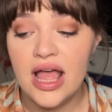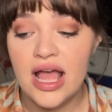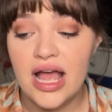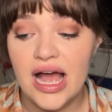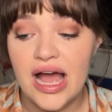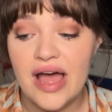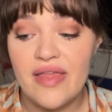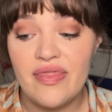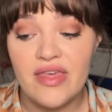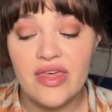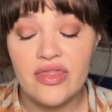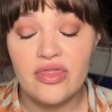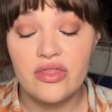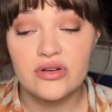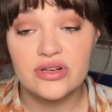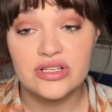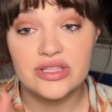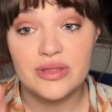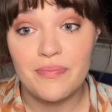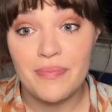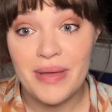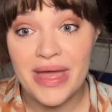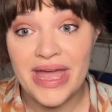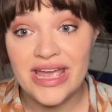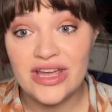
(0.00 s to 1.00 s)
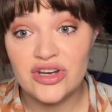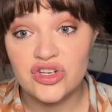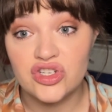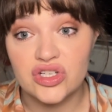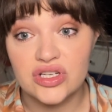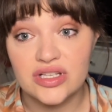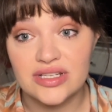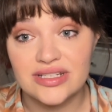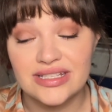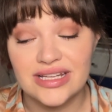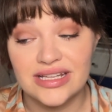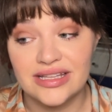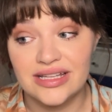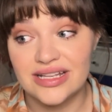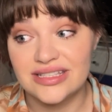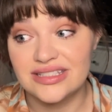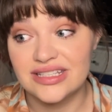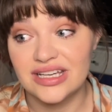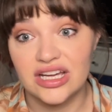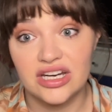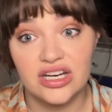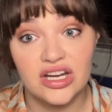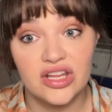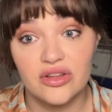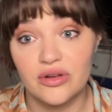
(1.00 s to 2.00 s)
And then there's the pages, and that's like
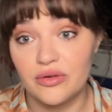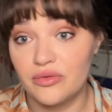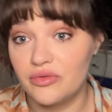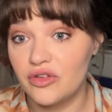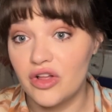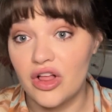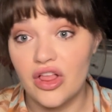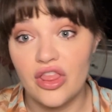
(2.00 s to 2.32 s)
another